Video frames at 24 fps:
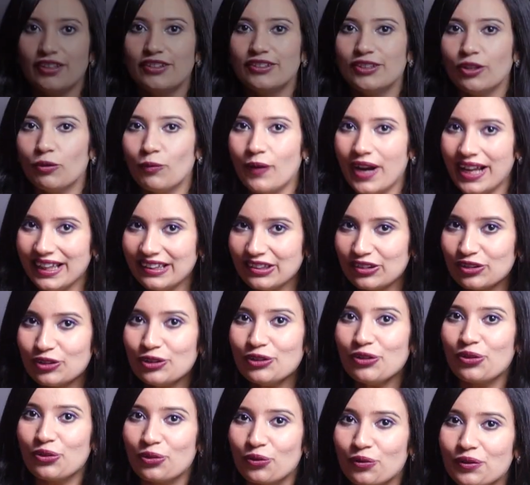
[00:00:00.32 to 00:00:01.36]
So answer
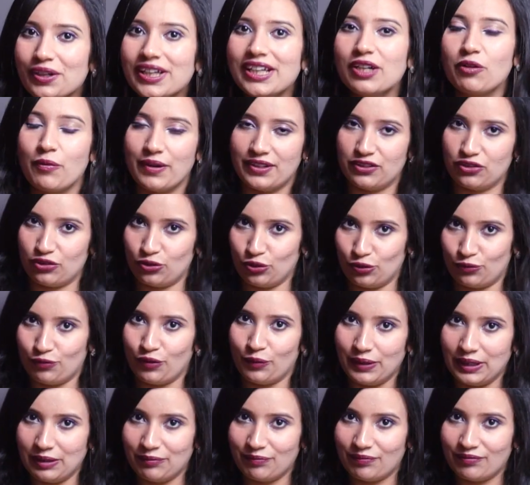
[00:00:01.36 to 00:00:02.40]
three questions for
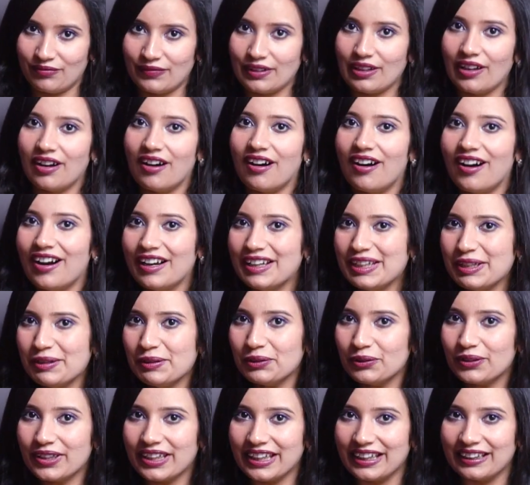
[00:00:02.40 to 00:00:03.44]
me. Are you
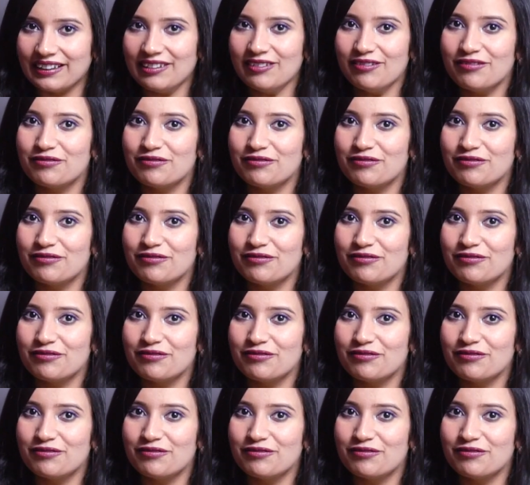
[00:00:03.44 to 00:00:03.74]
looking